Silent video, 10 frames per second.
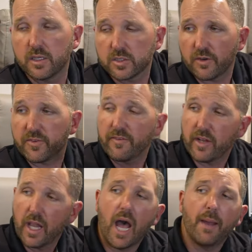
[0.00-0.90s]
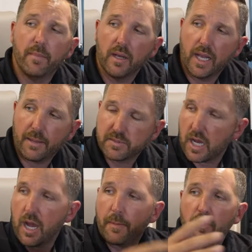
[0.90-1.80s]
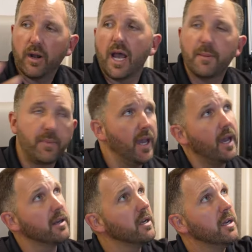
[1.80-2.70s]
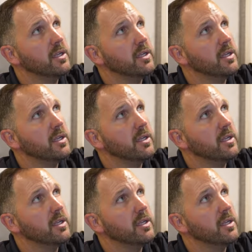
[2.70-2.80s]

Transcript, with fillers: So if you have a laptop or an iPad,